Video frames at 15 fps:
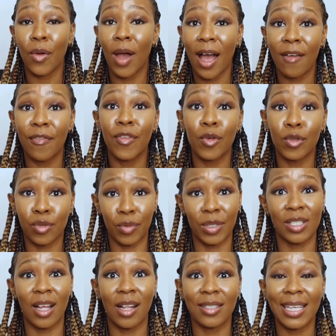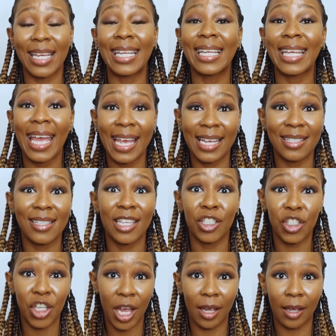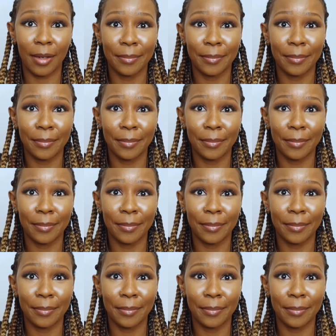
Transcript: you have those results in case they check.